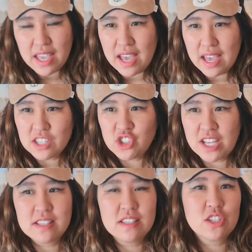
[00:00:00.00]
at
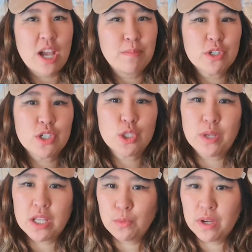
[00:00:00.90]
Genesis chapters
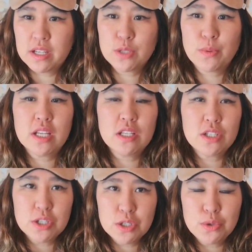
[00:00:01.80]
21 and
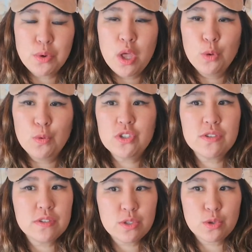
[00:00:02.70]
22, which
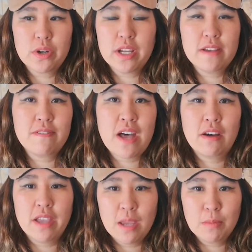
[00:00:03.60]
is the story of
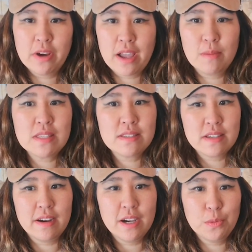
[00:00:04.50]
how Abraham and
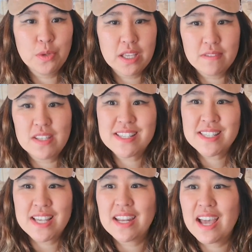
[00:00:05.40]
Sarah were given a
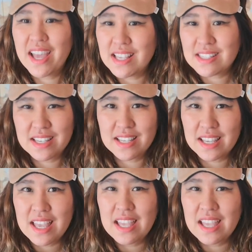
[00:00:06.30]
son, Isaac,